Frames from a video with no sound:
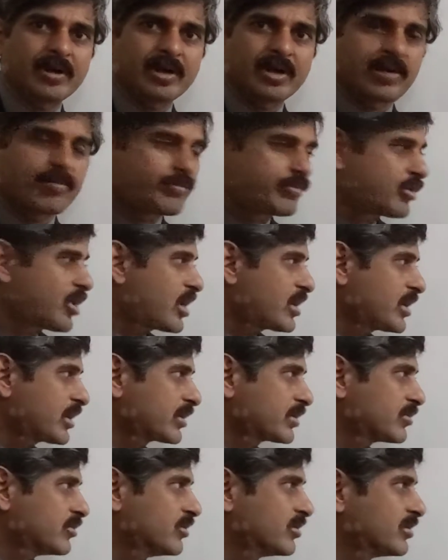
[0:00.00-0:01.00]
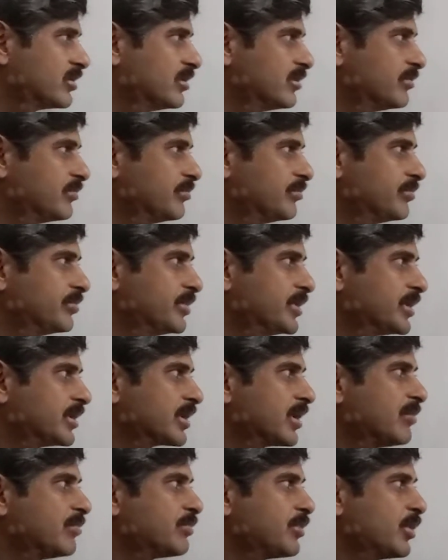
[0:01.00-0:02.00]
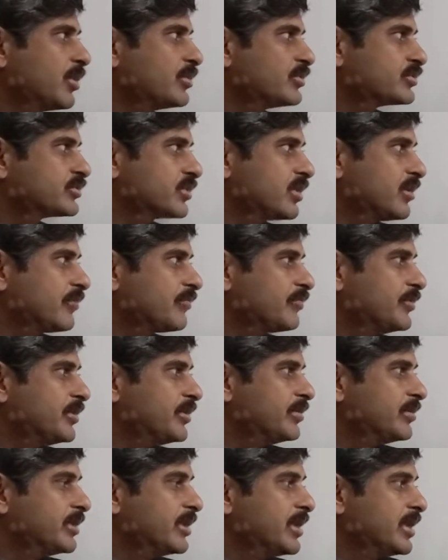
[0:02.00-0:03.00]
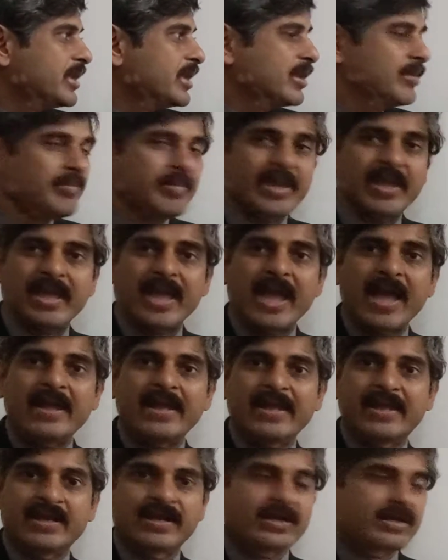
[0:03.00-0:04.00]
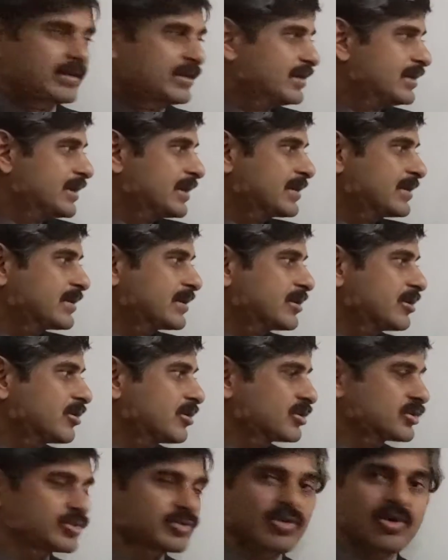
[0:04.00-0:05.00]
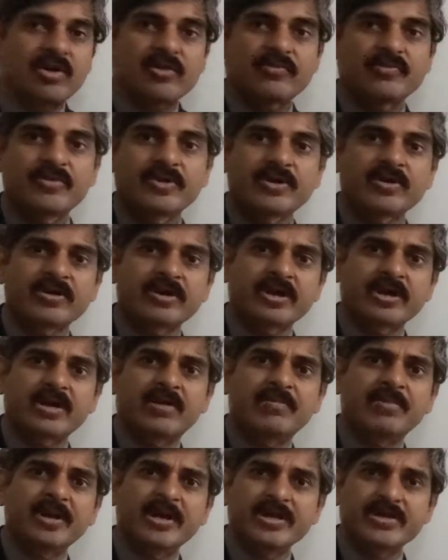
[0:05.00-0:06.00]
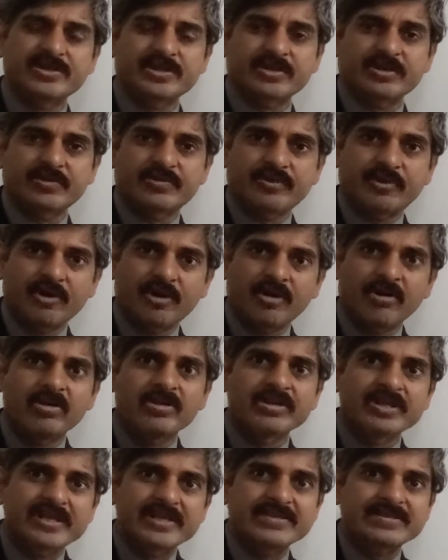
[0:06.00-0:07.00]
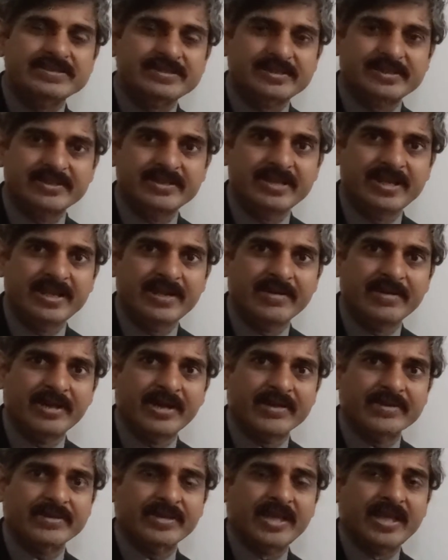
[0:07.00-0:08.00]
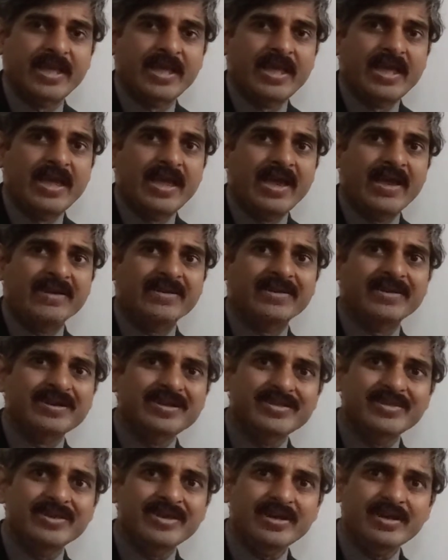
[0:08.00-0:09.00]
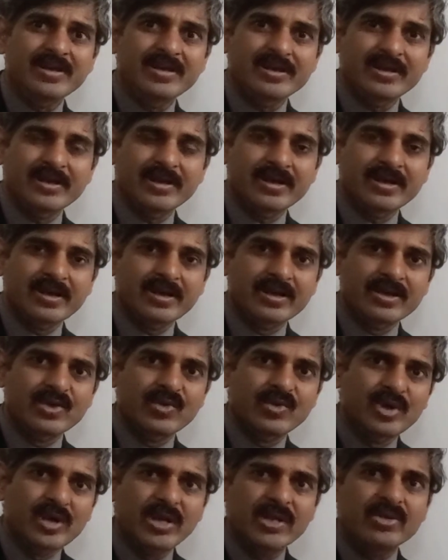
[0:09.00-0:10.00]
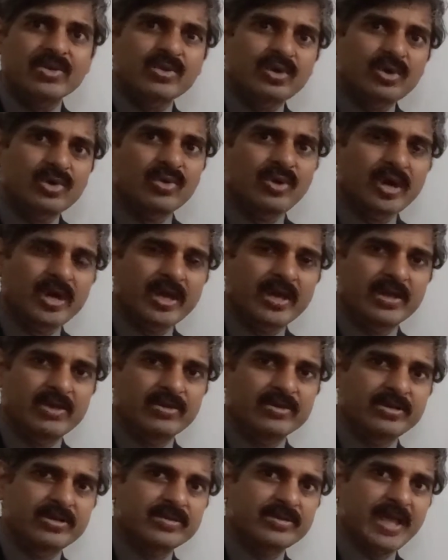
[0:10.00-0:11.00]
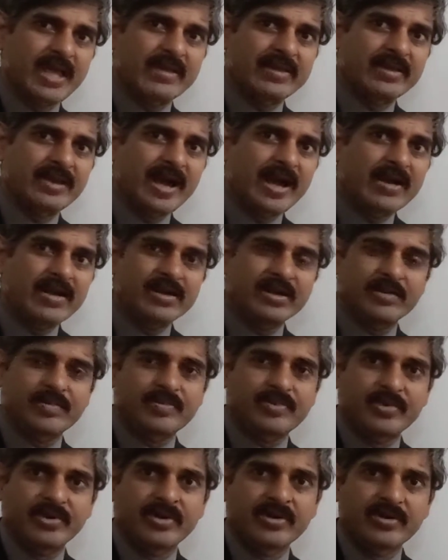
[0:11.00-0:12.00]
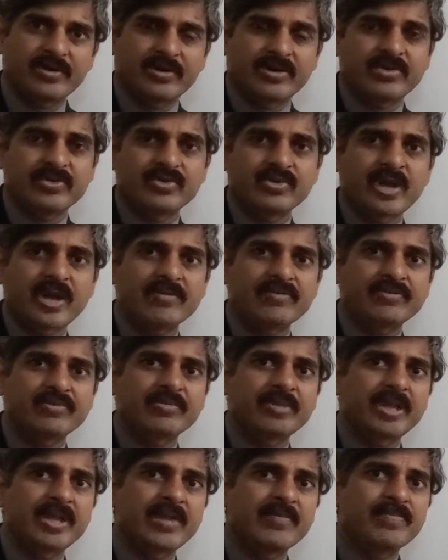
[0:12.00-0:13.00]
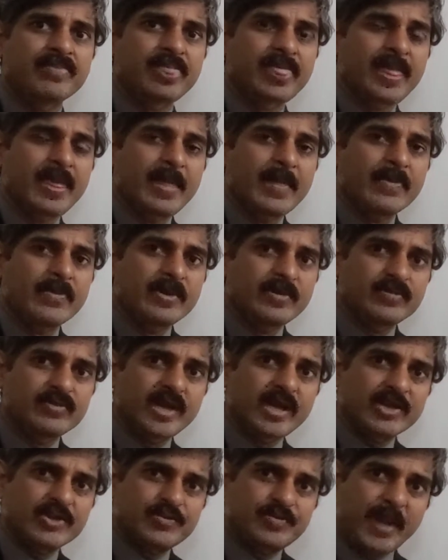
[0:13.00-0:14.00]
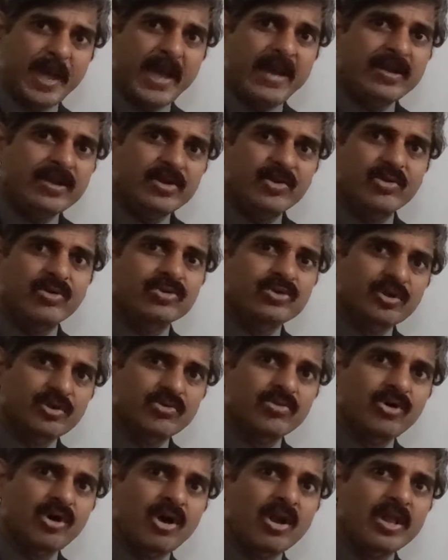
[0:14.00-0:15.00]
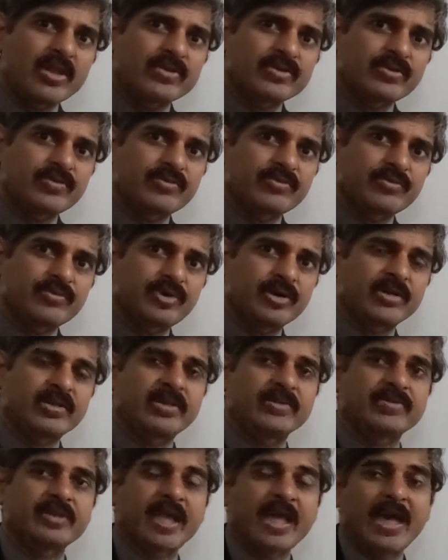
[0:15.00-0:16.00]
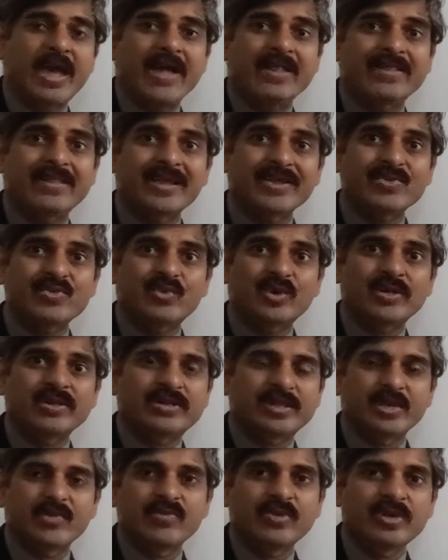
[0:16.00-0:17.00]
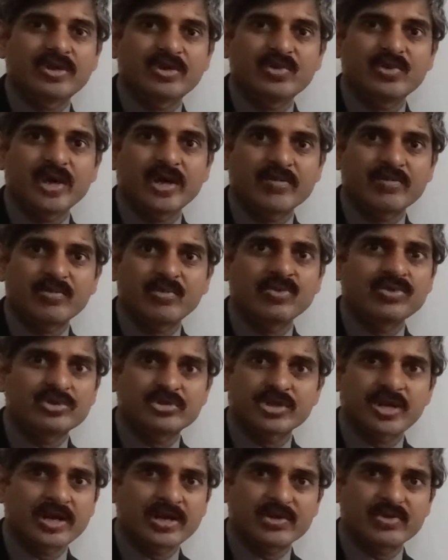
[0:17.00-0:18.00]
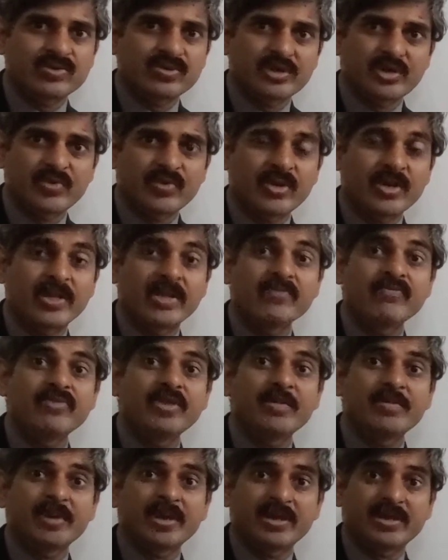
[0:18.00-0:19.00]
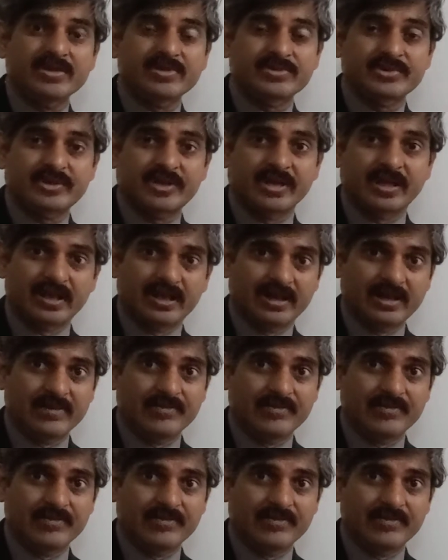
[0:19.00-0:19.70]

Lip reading: a product could be composed of a mechanical, electrical, or software, or a combination of all these three areas. And the reason you need to look into this as an entrepreneur, you have to expand your knowledge of what this, and that's one thing we do at Moonshot Junior. We give them a skill.